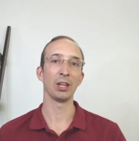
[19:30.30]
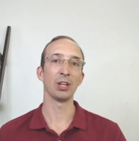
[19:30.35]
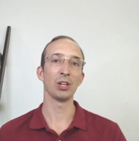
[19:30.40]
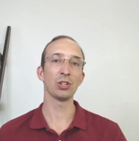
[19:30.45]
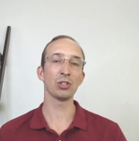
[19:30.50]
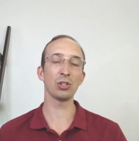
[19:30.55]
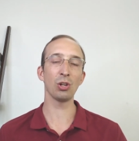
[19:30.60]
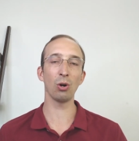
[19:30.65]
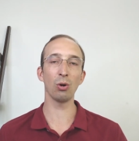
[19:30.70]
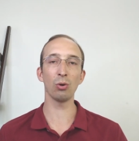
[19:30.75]

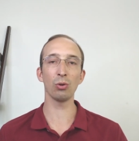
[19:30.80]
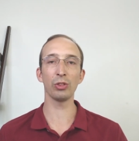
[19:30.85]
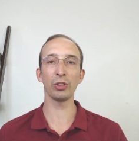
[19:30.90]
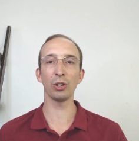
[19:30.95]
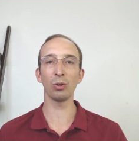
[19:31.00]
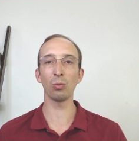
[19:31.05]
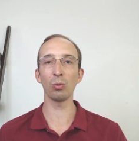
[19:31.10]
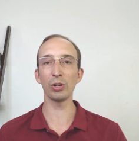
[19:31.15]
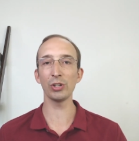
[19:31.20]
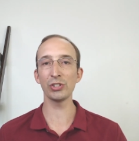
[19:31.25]
So
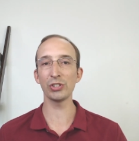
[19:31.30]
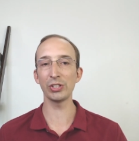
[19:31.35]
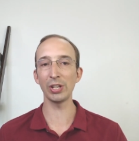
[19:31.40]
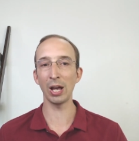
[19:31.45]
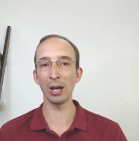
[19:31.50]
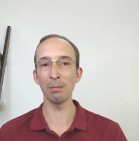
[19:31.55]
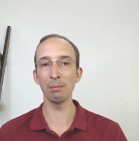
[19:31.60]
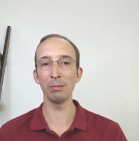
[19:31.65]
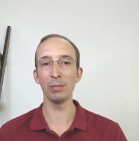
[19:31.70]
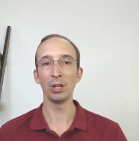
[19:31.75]
there were
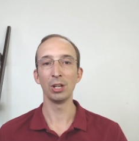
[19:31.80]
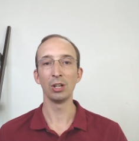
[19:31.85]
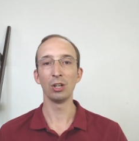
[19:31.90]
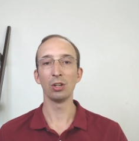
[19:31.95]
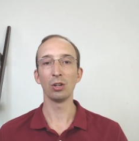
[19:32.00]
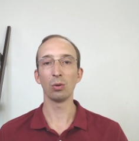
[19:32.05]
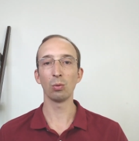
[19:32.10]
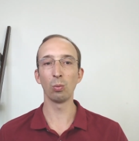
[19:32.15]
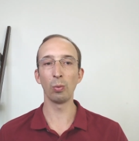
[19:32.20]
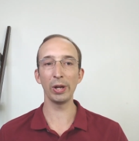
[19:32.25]
some
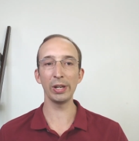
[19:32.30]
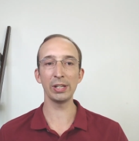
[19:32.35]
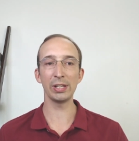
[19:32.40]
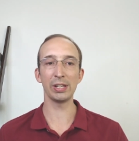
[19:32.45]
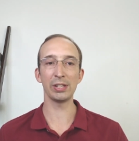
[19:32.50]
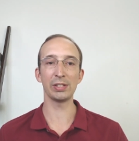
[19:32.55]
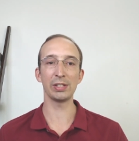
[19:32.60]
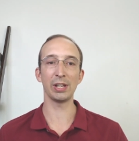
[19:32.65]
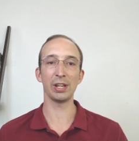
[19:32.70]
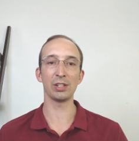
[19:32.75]

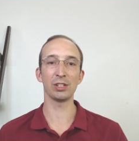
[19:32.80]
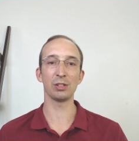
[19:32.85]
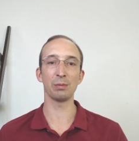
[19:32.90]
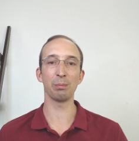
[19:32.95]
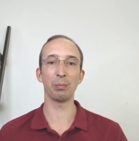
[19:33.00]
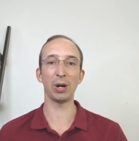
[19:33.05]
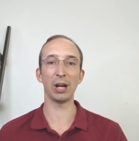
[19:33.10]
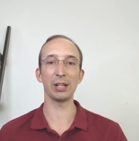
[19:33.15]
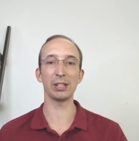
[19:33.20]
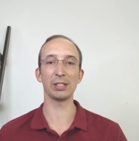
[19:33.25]
witnesses,
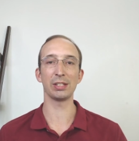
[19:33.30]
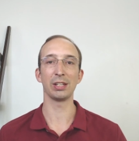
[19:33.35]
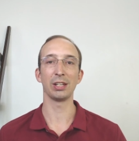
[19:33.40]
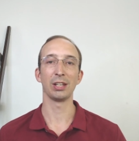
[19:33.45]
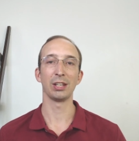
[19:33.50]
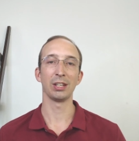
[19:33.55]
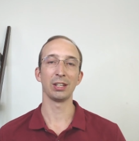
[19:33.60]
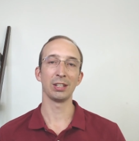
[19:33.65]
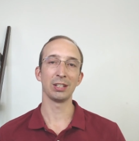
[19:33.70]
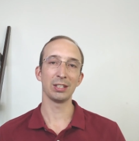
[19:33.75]
but
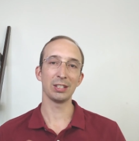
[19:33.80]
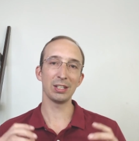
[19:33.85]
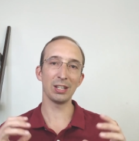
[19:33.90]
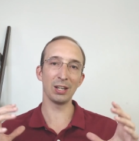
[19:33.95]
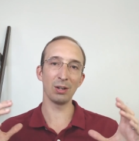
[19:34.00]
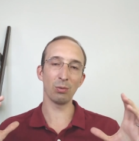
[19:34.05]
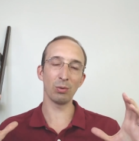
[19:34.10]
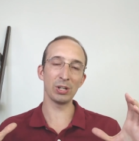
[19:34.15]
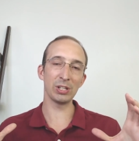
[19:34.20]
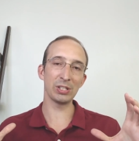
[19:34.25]

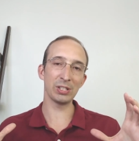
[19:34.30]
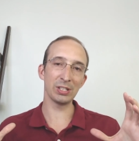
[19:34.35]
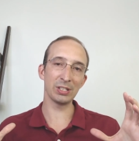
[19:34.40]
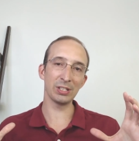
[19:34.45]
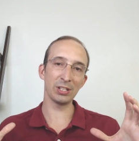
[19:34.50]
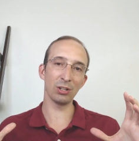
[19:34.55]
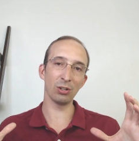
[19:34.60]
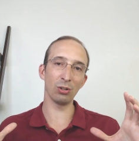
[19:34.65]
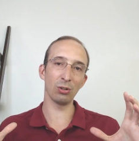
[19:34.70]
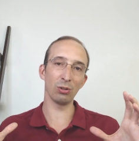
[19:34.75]
it was
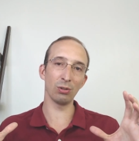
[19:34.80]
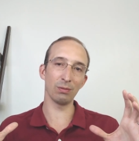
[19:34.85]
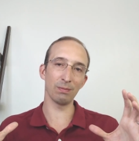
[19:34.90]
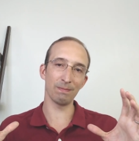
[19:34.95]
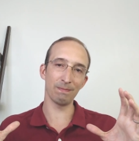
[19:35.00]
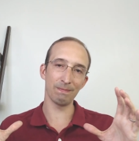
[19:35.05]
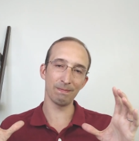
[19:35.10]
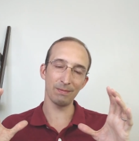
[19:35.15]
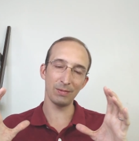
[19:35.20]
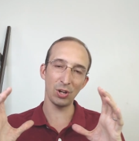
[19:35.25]

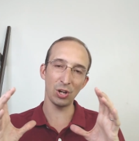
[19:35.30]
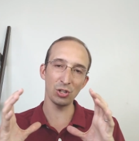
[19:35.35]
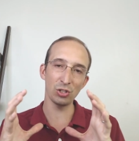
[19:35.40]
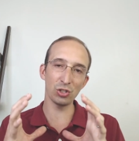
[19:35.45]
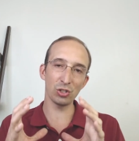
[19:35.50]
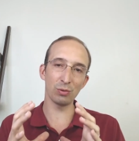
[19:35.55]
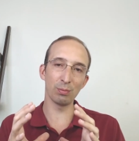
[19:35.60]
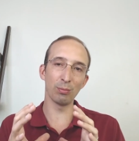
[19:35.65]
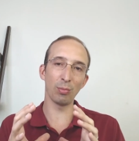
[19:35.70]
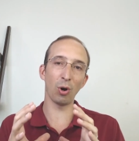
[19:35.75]
still a
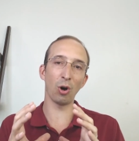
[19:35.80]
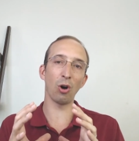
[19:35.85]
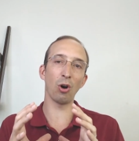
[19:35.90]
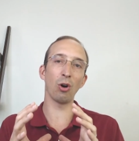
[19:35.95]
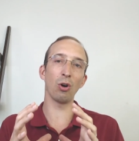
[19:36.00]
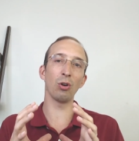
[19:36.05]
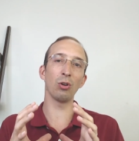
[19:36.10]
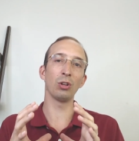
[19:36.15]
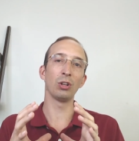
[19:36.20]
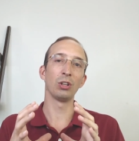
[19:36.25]

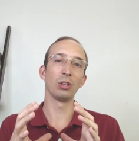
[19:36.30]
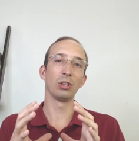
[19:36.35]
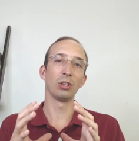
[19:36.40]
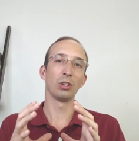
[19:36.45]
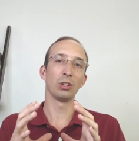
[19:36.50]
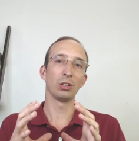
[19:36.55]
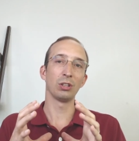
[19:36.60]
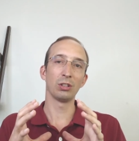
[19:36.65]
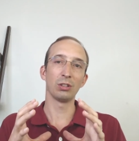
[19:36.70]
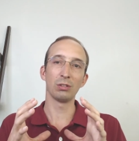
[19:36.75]
small
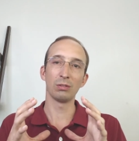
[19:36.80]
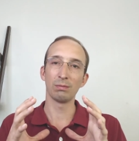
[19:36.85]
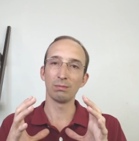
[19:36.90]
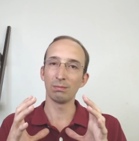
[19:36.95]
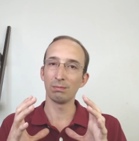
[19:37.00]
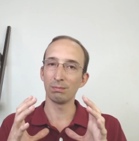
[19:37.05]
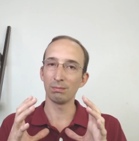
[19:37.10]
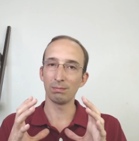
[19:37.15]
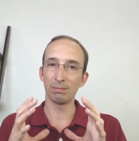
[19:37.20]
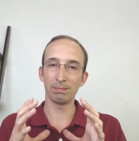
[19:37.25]

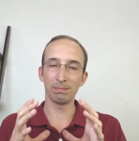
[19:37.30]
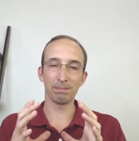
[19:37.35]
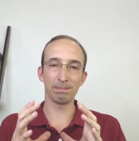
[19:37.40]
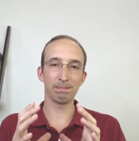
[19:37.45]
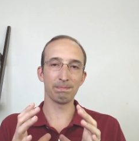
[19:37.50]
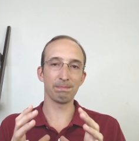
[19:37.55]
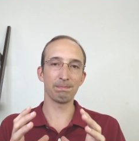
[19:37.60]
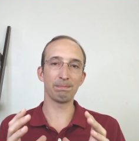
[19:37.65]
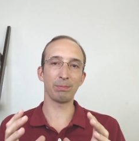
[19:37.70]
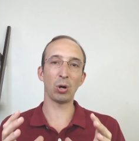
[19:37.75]

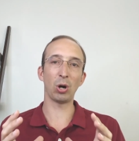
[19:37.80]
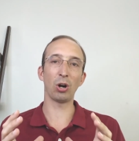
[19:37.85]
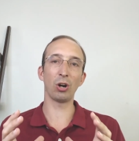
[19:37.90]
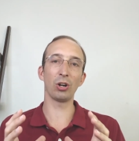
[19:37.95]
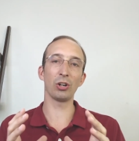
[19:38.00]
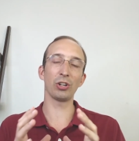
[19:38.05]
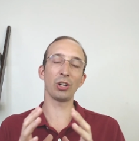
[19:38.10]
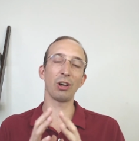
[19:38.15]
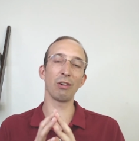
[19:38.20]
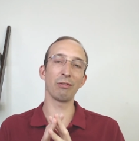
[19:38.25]

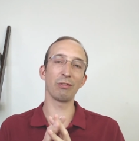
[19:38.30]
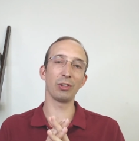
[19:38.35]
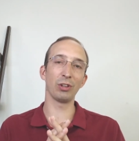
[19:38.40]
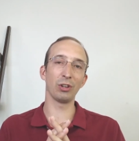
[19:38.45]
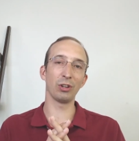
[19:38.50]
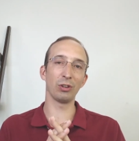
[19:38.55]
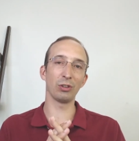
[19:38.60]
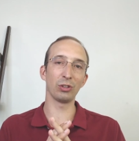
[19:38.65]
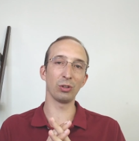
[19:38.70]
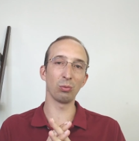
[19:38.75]
part of
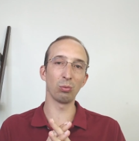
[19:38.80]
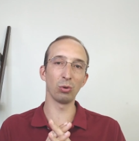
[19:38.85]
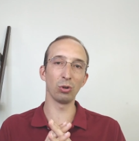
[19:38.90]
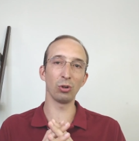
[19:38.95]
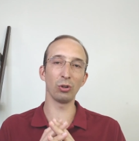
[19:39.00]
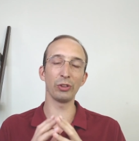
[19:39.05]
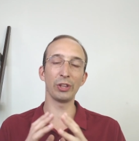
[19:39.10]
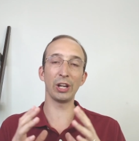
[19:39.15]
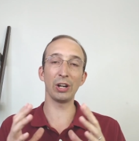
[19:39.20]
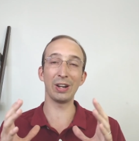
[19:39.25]
the, the
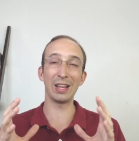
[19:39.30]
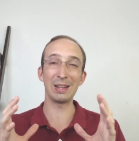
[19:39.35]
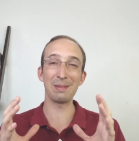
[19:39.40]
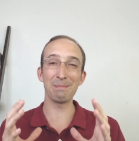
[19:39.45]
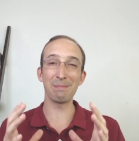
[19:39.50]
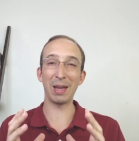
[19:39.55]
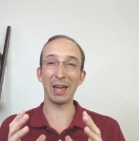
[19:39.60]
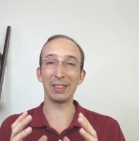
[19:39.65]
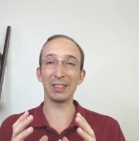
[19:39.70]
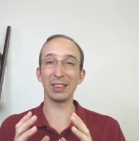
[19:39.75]
world there in
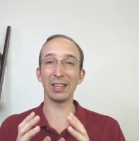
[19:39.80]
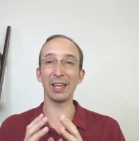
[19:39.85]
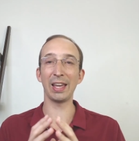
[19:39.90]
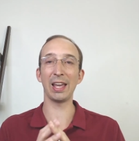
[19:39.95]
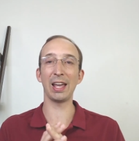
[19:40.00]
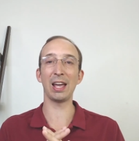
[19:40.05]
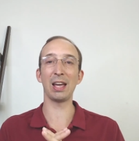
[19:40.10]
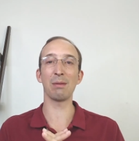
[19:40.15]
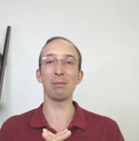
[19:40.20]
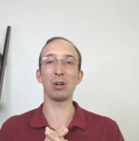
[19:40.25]

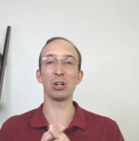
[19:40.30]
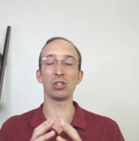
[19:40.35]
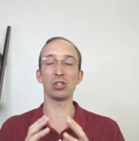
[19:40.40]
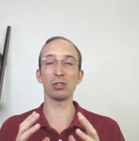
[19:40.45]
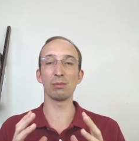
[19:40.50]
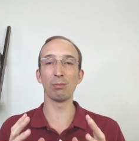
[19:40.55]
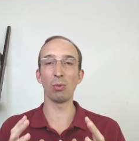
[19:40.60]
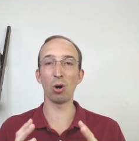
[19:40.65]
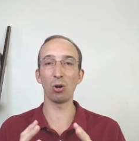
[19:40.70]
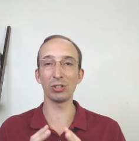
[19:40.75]
Bethlehem, a
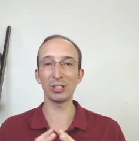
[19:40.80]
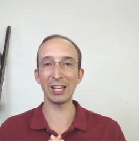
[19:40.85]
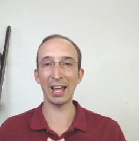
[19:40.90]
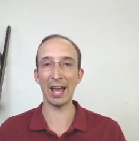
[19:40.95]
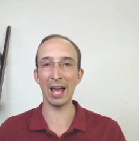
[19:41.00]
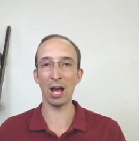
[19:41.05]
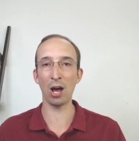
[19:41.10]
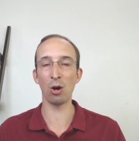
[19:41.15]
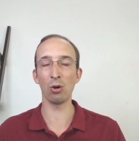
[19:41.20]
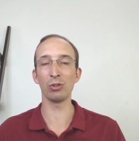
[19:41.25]
small
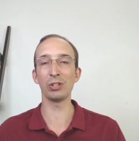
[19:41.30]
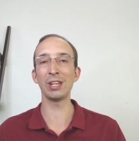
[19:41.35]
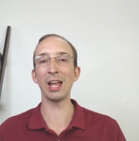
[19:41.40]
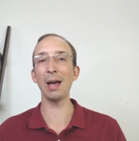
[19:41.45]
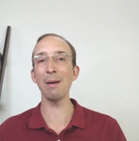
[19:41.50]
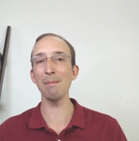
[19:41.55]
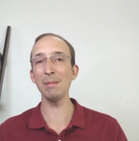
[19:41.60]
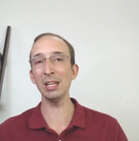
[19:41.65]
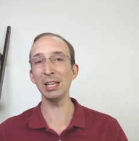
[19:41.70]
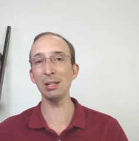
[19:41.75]
town.
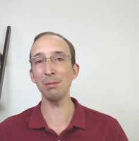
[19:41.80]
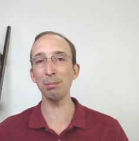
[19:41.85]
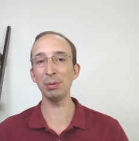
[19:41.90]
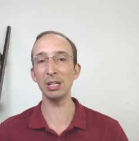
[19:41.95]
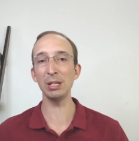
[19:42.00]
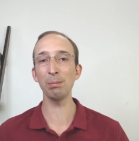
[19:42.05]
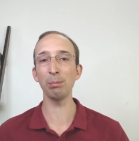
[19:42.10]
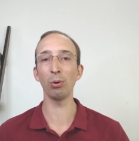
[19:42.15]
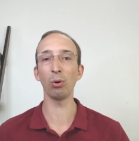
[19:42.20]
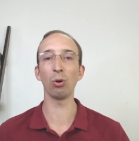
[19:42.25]
Not many
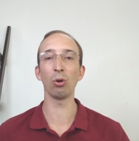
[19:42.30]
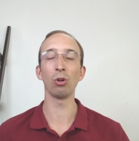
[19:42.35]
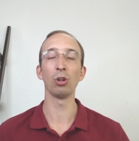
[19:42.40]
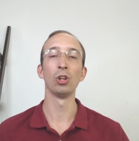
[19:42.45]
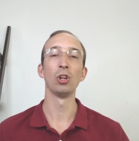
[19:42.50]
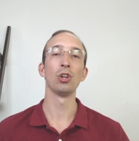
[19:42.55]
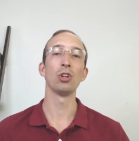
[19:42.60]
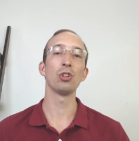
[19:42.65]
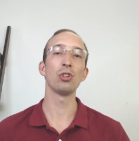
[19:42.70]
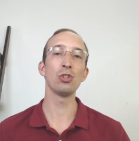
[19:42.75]
people
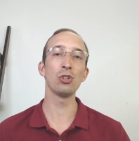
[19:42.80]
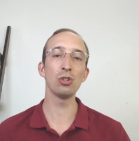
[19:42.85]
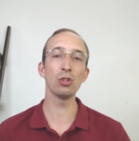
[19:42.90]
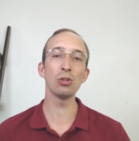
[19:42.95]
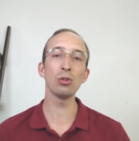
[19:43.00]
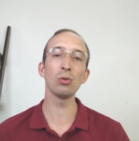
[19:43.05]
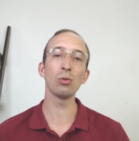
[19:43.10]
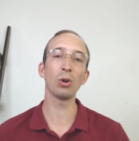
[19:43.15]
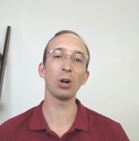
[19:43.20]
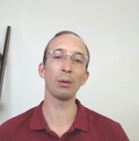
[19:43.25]

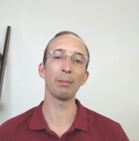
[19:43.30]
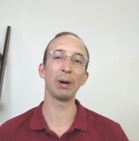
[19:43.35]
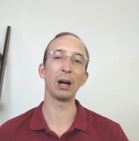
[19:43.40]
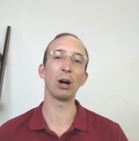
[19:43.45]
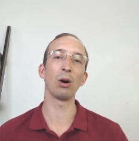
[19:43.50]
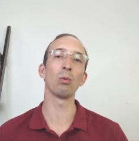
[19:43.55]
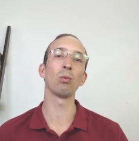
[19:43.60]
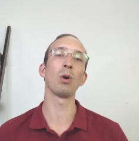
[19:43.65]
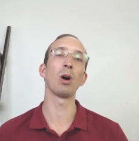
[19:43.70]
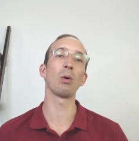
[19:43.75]
knew
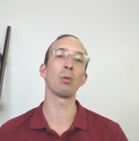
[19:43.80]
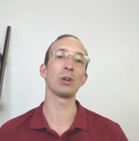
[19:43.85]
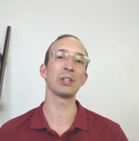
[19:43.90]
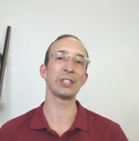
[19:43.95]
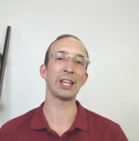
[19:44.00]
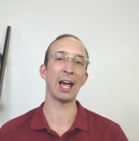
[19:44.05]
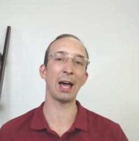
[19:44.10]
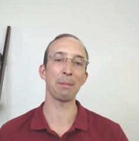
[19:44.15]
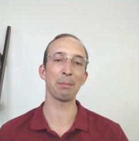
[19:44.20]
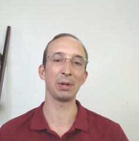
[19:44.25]
about what was
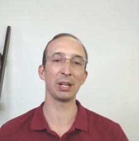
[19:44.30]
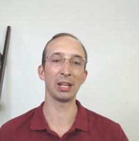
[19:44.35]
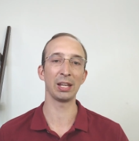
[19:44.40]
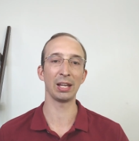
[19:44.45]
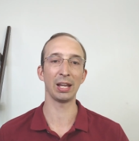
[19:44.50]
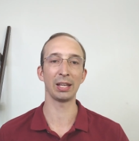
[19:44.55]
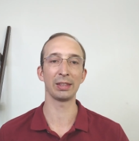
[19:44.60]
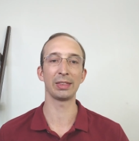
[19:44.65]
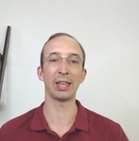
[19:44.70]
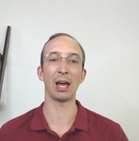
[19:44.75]
happening
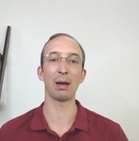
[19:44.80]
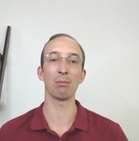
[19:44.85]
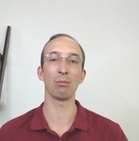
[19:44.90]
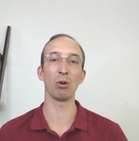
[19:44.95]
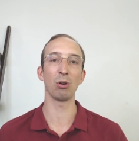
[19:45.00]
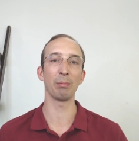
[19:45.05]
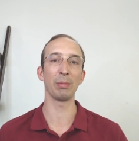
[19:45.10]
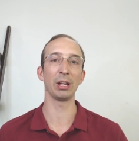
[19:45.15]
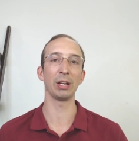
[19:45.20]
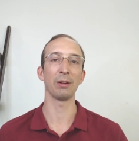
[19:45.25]
at that
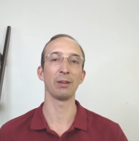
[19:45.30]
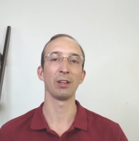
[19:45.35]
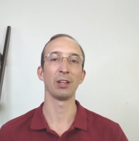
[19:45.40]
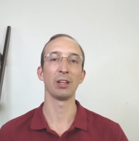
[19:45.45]
moment.